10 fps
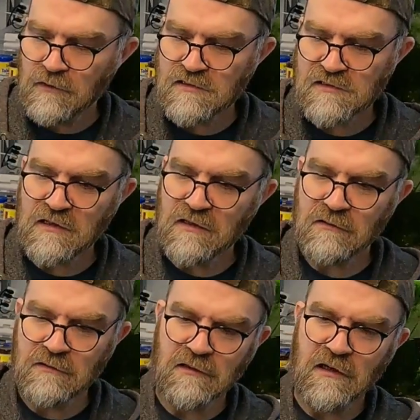Let's see,
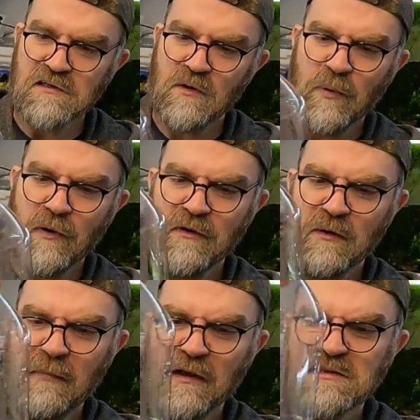is our powder
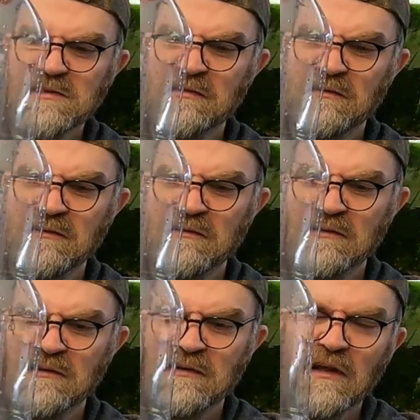mixed?
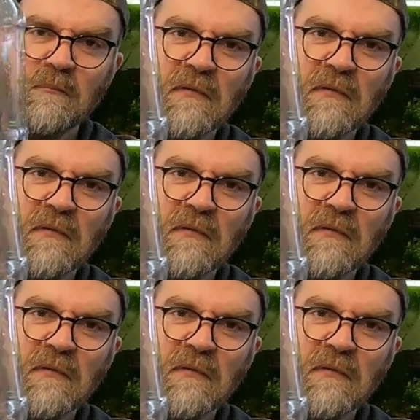That